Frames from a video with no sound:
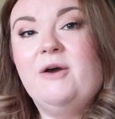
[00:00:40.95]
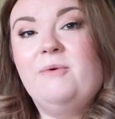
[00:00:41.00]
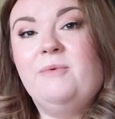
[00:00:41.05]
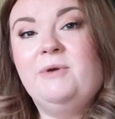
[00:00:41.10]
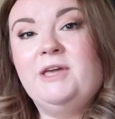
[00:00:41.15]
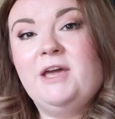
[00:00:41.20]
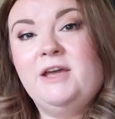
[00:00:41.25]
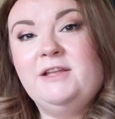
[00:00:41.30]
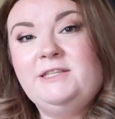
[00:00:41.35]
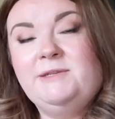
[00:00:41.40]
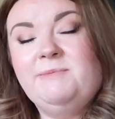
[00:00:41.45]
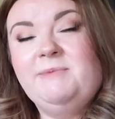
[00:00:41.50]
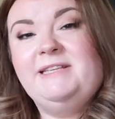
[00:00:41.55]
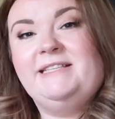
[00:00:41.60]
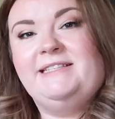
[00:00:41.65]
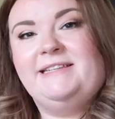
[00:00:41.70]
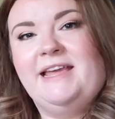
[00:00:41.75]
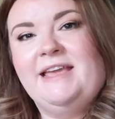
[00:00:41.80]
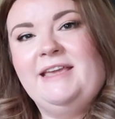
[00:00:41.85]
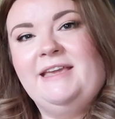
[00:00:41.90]
We're going to be
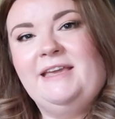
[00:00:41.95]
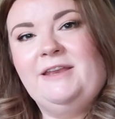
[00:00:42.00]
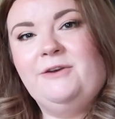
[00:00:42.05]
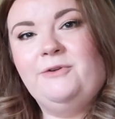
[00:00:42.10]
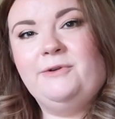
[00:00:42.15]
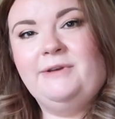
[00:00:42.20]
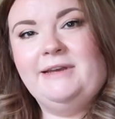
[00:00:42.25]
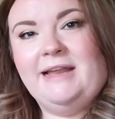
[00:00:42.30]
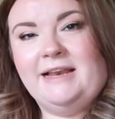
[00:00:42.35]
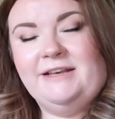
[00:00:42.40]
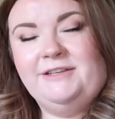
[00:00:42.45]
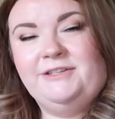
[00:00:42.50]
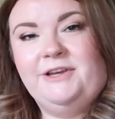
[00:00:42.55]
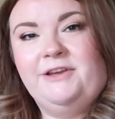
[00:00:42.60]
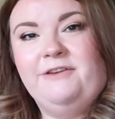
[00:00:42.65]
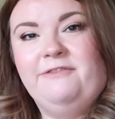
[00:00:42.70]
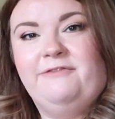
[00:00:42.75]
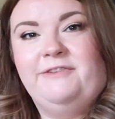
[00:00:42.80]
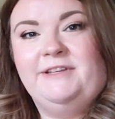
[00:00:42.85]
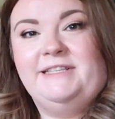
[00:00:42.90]
staying in
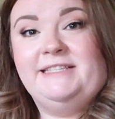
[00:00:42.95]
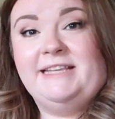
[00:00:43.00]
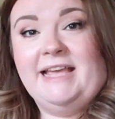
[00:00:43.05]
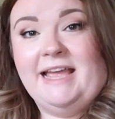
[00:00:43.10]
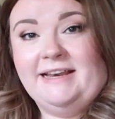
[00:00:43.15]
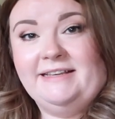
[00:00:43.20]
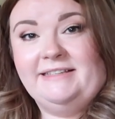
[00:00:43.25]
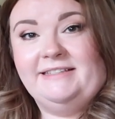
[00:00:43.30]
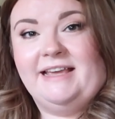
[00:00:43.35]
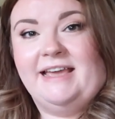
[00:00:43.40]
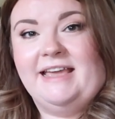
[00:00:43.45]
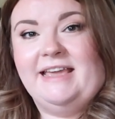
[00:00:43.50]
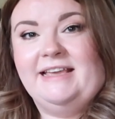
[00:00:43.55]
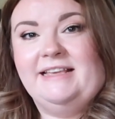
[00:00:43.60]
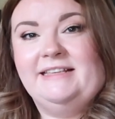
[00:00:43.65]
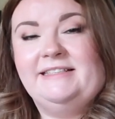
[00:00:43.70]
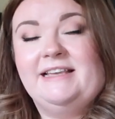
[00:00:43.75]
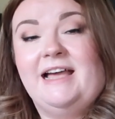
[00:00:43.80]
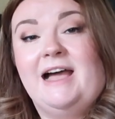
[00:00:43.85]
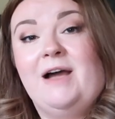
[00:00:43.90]
Orlando for 10
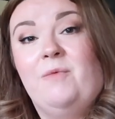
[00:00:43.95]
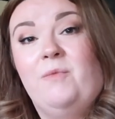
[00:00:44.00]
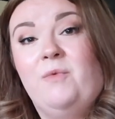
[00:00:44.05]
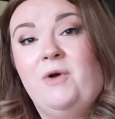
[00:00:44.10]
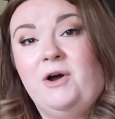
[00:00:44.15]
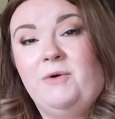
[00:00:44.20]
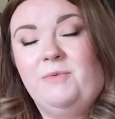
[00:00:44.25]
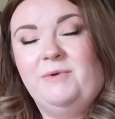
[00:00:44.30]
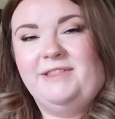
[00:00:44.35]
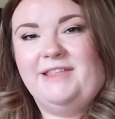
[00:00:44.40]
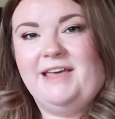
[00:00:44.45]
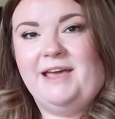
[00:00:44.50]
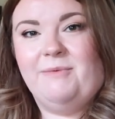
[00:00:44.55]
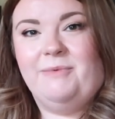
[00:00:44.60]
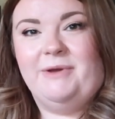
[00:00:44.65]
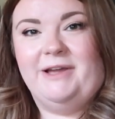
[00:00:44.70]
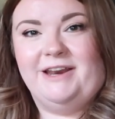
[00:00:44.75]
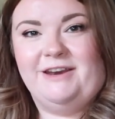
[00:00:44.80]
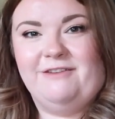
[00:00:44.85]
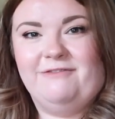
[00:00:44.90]
days and while we're there
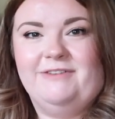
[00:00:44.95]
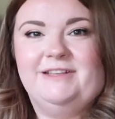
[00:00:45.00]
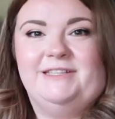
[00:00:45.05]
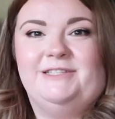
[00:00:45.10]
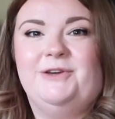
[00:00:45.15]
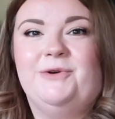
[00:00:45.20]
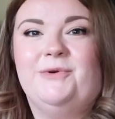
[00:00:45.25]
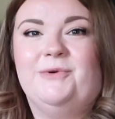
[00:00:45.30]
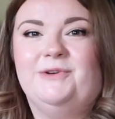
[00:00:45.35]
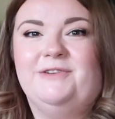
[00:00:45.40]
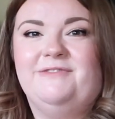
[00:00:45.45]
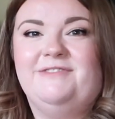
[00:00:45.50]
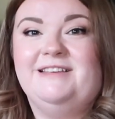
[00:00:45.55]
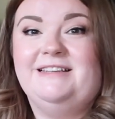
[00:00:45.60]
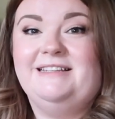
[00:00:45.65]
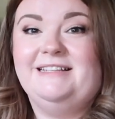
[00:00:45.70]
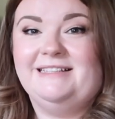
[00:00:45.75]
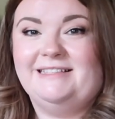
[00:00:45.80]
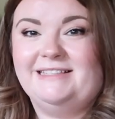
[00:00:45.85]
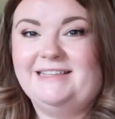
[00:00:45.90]
we're going to visit all of the
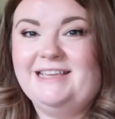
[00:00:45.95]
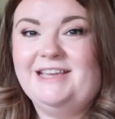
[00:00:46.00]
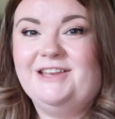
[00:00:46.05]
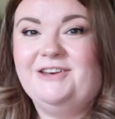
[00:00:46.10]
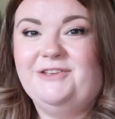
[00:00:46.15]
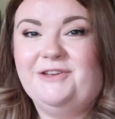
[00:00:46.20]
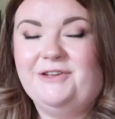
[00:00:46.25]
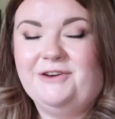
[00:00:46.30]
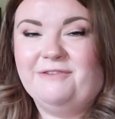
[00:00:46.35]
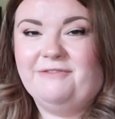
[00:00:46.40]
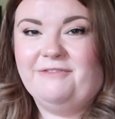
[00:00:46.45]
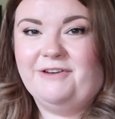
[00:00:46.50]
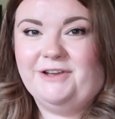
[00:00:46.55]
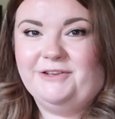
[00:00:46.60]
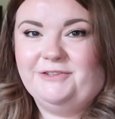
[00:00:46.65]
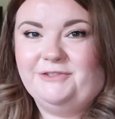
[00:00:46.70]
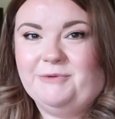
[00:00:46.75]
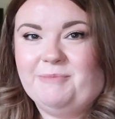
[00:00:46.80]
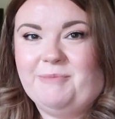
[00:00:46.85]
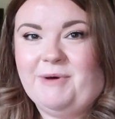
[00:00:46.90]
Disney and
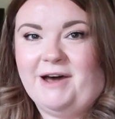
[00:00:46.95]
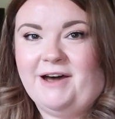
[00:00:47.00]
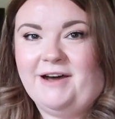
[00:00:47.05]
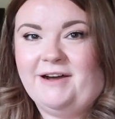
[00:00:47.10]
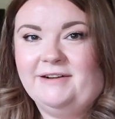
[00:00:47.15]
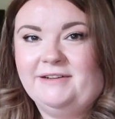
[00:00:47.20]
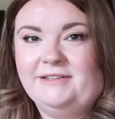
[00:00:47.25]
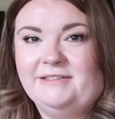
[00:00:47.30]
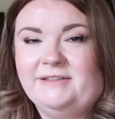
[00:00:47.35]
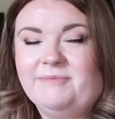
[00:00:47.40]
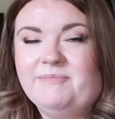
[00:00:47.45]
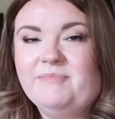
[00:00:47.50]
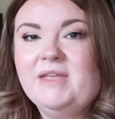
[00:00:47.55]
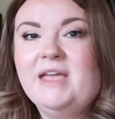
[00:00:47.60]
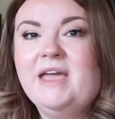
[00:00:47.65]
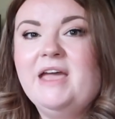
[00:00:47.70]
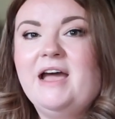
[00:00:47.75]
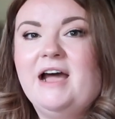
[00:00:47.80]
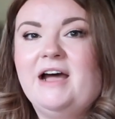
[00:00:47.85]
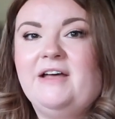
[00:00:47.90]
Universal parks
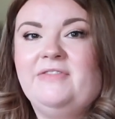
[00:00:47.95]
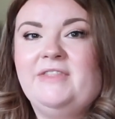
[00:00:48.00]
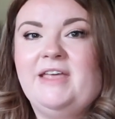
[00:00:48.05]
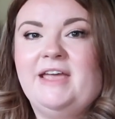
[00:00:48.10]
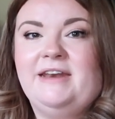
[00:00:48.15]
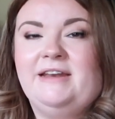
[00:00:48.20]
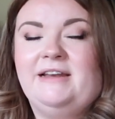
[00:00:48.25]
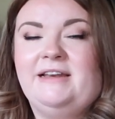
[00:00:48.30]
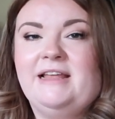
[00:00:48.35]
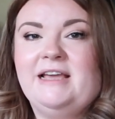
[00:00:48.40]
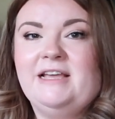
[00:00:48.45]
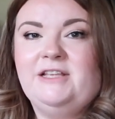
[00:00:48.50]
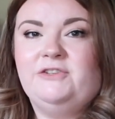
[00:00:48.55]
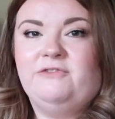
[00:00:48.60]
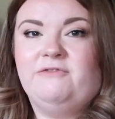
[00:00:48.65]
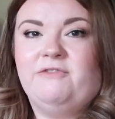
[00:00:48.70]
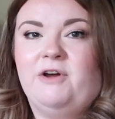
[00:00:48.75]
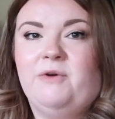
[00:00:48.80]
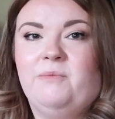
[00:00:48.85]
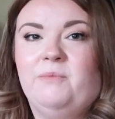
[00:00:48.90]
and then
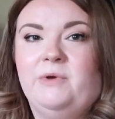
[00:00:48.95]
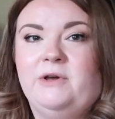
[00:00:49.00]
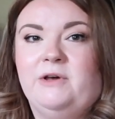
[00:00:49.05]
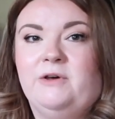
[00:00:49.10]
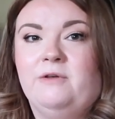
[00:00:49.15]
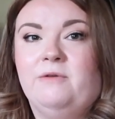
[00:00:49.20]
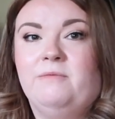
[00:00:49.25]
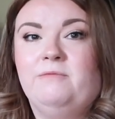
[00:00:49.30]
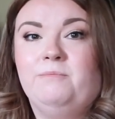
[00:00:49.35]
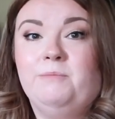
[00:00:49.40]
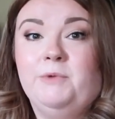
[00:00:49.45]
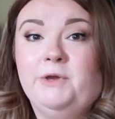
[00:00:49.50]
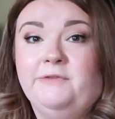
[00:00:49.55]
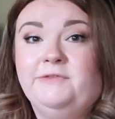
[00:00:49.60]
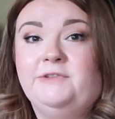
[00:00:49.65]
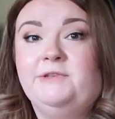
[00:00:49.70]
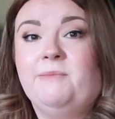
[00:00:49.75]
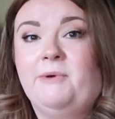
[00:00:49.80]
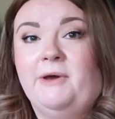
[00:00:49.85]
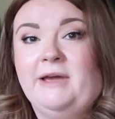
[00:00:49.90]
later on we'll
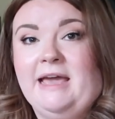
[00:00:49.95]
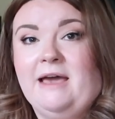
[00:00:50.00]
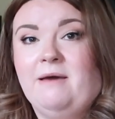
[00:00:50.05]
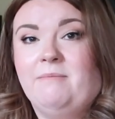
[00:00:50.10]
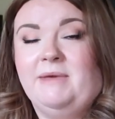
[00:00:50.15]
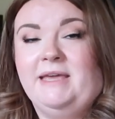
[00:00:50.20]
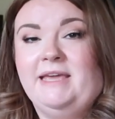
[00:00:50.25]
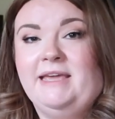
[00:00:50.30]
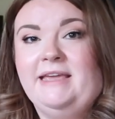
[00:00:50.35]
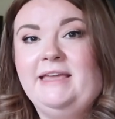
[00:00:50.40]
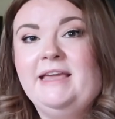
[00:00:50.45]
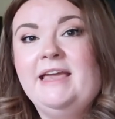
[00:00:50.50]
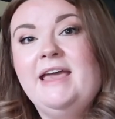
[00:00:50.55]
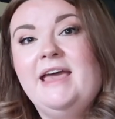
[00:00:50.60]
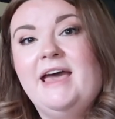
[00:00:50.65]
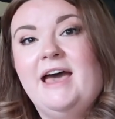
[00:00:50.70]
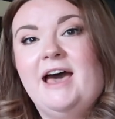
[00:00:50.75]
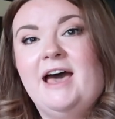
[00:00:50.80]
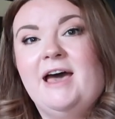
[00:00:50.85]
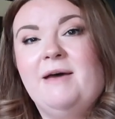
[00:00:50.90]
move to Miami
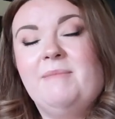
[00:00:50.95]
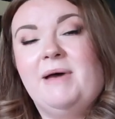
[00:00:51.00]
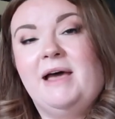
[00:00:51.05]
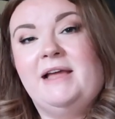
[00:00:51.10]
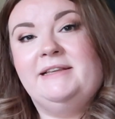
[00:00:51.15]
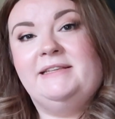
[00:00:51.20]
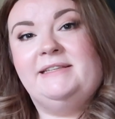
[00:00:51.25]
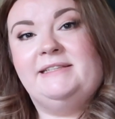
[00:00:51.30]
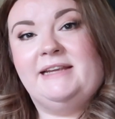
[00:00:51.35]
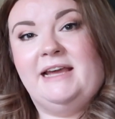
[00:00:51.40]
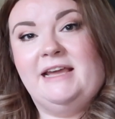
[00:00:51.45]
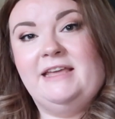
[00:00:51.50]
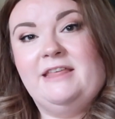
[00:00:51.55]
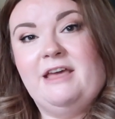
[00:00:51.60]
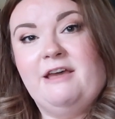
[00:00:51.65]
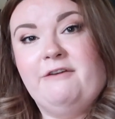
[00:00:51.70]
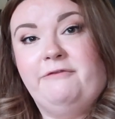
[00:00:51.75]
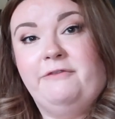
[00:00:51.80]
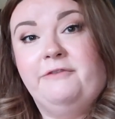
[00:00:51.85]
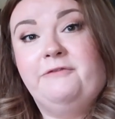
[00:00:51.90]
um, and stay
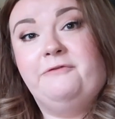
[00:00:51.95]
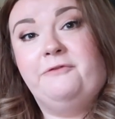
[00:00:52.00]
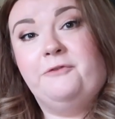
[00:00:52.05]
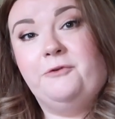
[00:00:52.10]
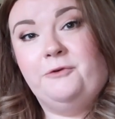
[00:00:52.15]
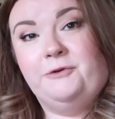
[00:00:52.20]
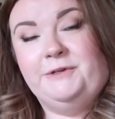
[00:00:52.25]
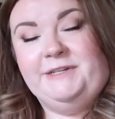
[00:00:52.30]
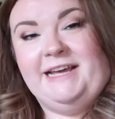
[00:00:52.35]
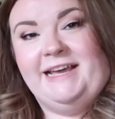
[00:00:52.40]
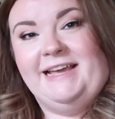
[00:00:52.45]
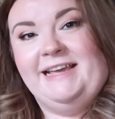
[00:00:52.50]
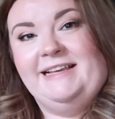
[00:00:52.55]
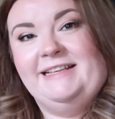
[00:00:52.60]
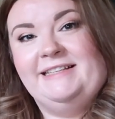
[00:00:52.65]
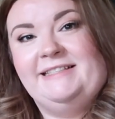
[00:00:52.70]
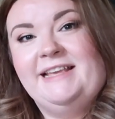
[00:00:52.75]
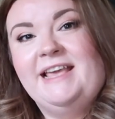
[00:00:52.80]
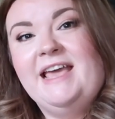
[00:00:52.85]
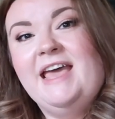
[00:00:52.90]
there for four
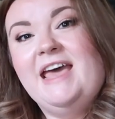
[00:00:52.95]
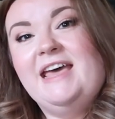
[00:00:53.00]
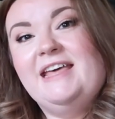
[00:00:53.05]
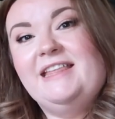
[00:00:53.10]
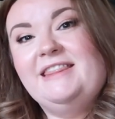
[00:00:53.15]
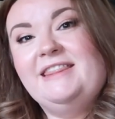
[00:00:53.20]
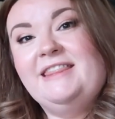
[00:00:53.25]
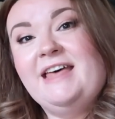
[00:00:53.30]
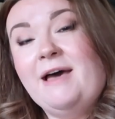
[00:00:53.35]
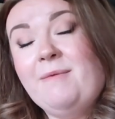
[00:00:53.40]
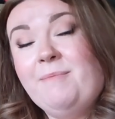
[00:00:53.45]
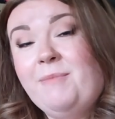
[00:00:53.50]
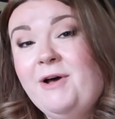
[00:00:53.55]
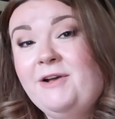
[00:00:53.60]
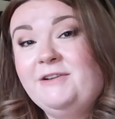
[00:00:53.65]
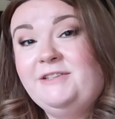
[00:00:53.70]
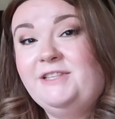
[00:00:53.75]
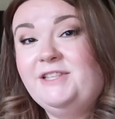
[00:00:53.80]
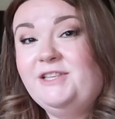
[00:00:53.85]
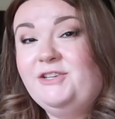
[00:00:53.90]
days that
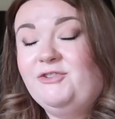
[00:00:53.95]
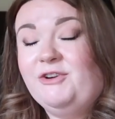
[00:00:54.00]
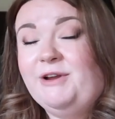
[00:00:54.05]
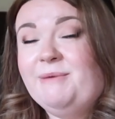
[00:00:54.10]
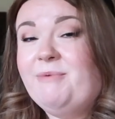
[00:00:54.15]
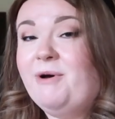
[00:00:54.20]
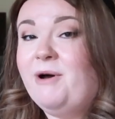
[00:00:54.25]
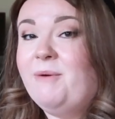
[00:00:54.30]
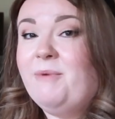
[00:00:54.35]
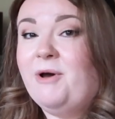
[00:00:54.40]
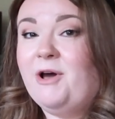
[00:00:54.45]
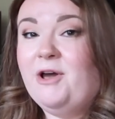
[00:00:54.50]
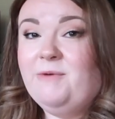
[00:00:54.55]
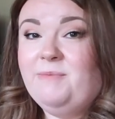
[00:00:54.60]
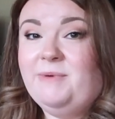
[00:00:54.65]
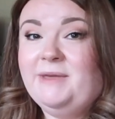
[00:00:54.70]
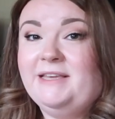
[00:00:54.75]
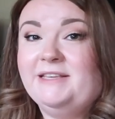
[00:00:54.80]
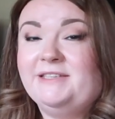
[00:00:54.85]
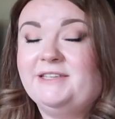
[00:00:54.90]
part of the trip I'm
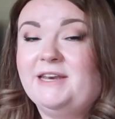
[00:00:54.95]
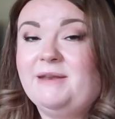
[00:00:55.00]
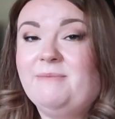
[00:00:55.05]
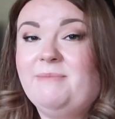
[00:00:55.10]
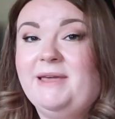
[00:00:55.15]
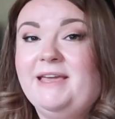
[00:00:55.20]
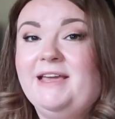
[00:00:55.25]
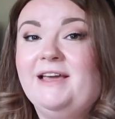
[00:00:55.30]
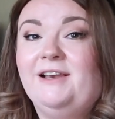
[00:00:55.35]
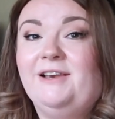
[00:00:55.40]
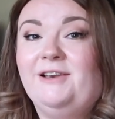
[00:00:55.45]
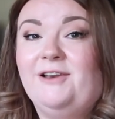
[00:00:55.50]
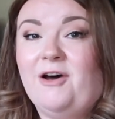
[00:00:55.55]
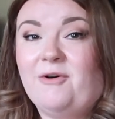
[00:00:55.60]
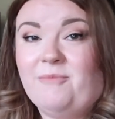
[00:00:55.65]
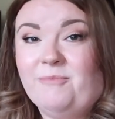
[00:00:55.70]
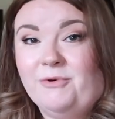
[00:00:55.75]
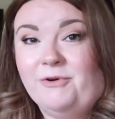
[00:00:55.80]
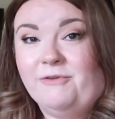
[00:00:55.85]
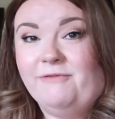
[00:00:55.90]
hoping is going to be a
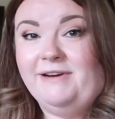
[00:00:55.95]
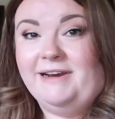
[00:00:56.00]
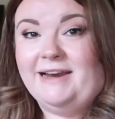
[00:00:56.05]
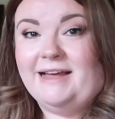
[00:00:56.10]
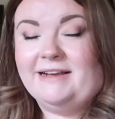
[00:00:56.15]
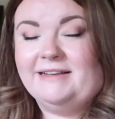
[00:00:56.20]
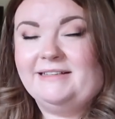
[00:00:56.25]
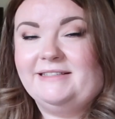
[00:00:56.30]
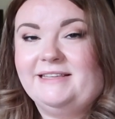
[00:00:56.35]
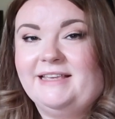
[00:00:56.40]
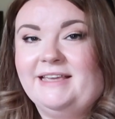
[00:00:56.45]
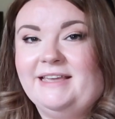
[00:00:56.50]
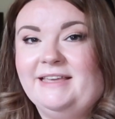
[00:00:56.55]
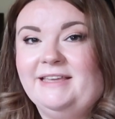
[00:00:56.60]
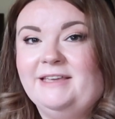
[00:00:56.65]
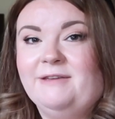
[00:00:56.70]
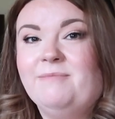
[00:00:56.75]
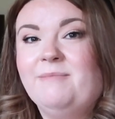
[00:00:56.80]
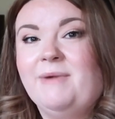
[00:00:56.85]
lot more relaxing.